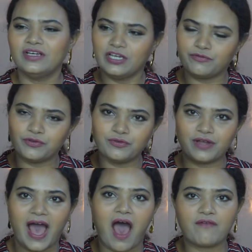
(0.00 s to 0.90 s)
If you
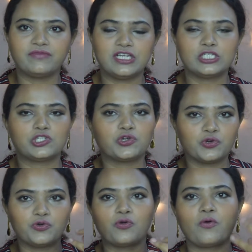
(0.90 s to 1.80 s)
have these two,
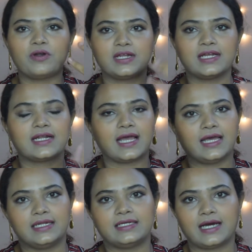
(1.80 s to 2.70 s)
you don't need
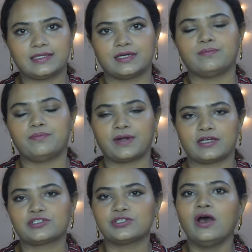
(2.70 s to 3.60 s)
any other
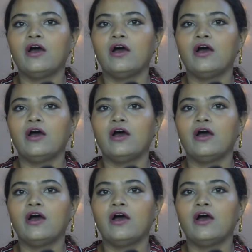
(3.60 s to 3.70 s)
brush